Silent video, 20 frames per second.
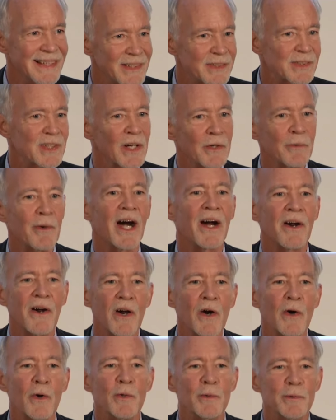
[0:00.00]
So
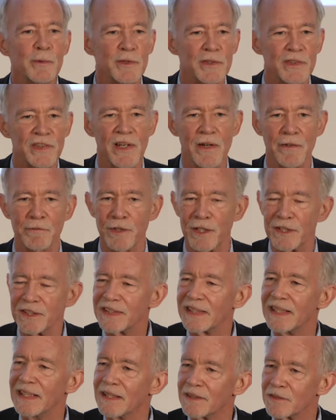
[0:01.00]
our own
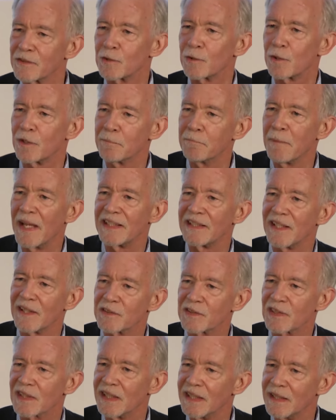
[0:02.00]
sovereignty is
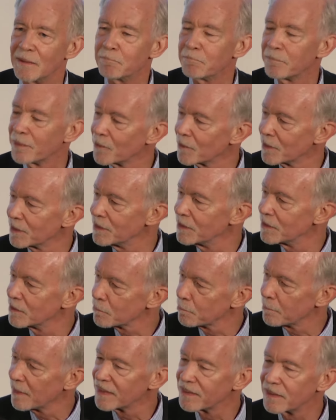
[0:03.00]
tremendously
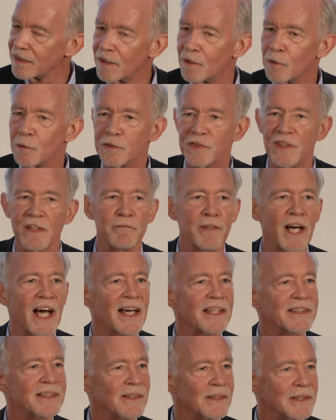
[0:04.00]
important, but those of
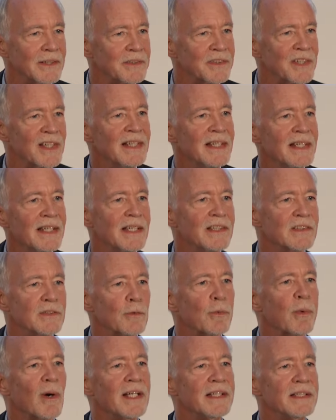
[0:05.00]
others is
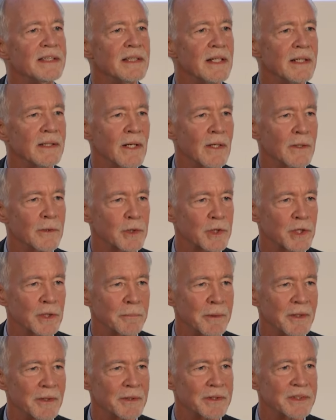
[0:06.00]
quite
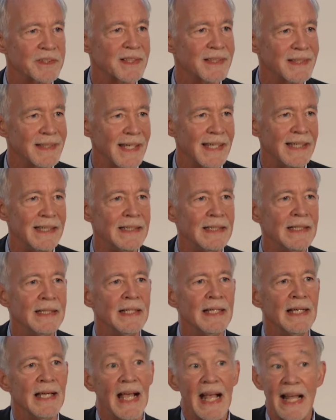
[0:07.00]
negotiable today.
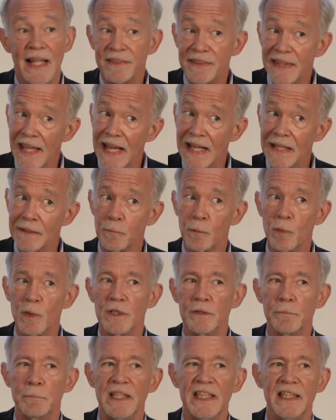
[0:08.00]
And that
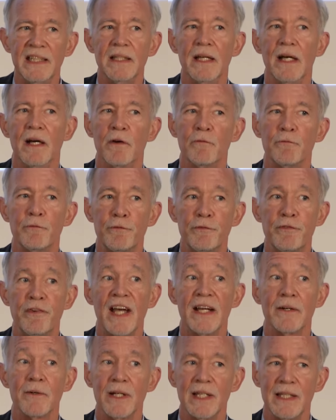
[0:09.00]
would be a
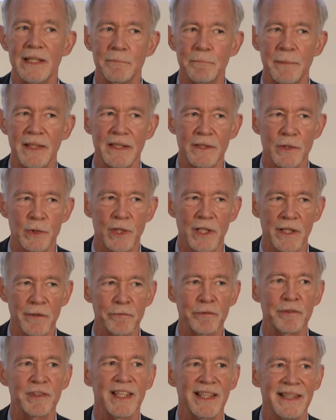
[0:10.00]
very big
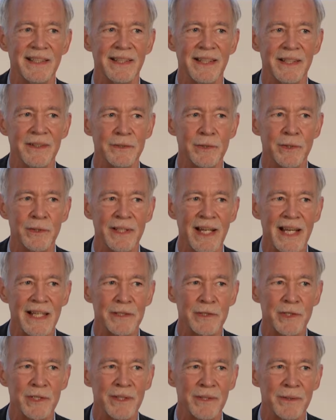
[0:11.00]
shift in
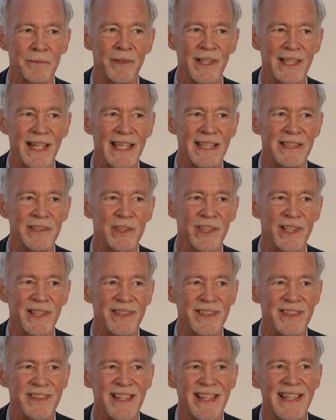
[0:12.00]
international
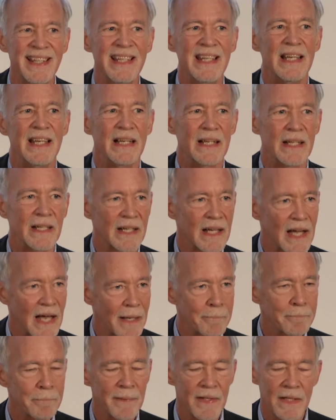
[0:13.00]
relations, uh,
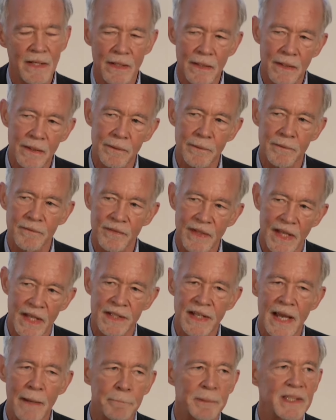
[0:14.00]
up, uh,
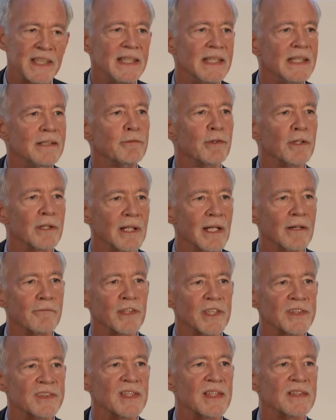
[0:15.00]
an upheaval
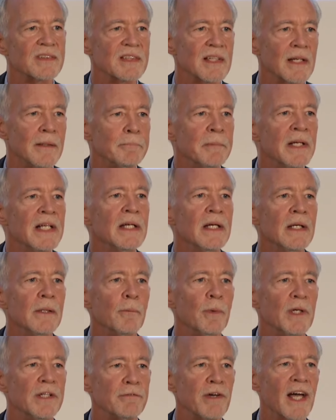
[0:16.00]
of a system
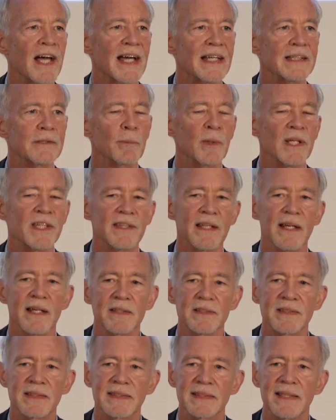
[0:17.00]
we've had with
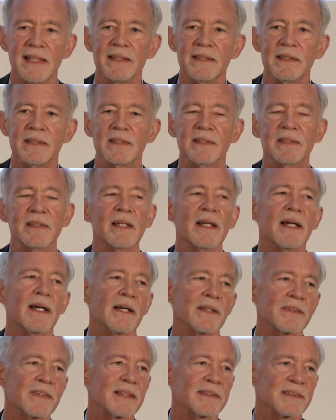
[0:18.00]
us since
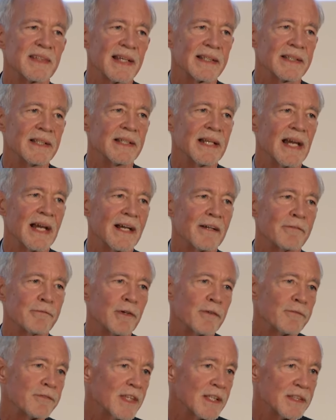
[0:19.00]
uh, the second
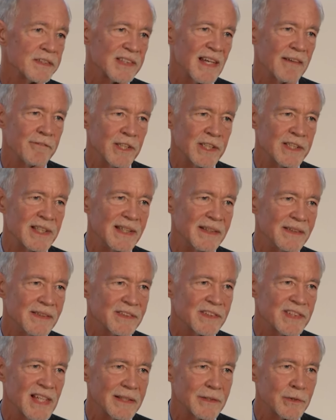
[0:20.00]
half of the
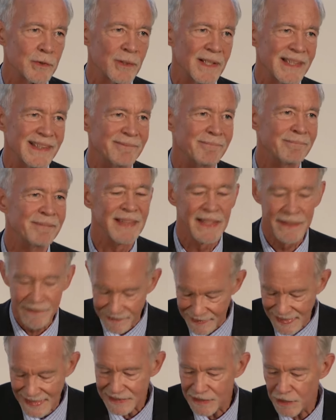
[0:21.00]
seventeenth century.
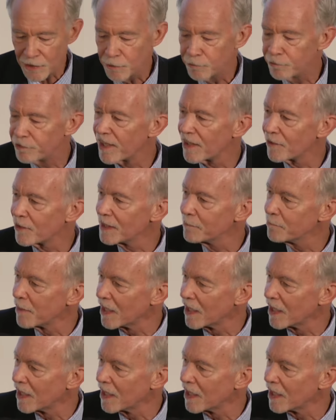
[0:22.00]
Thank you very